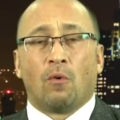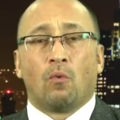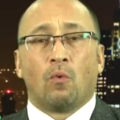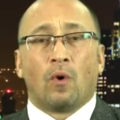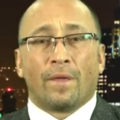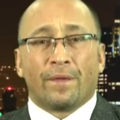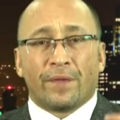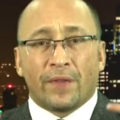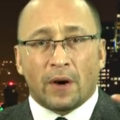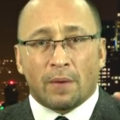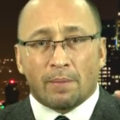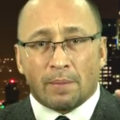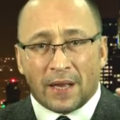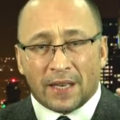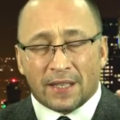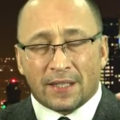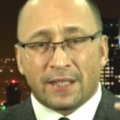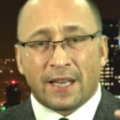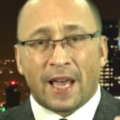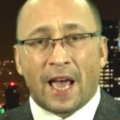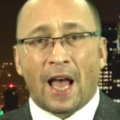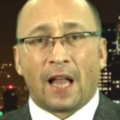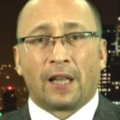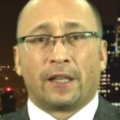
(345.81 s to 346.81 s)
what their
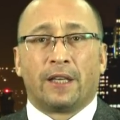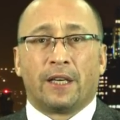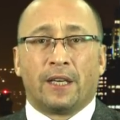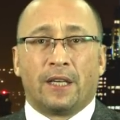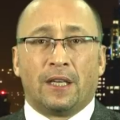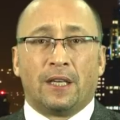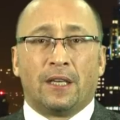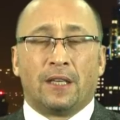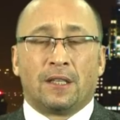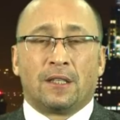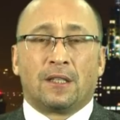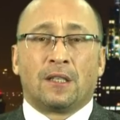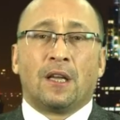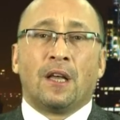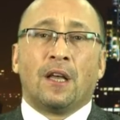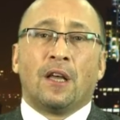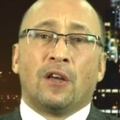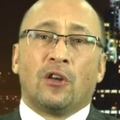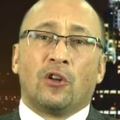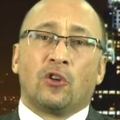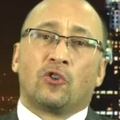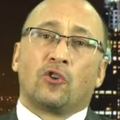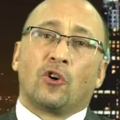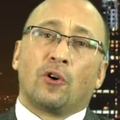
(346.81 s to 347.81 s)
mentality is
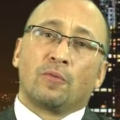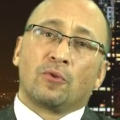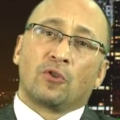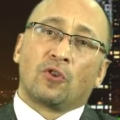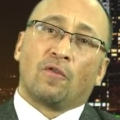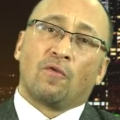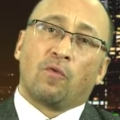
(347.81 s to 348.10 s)
in terms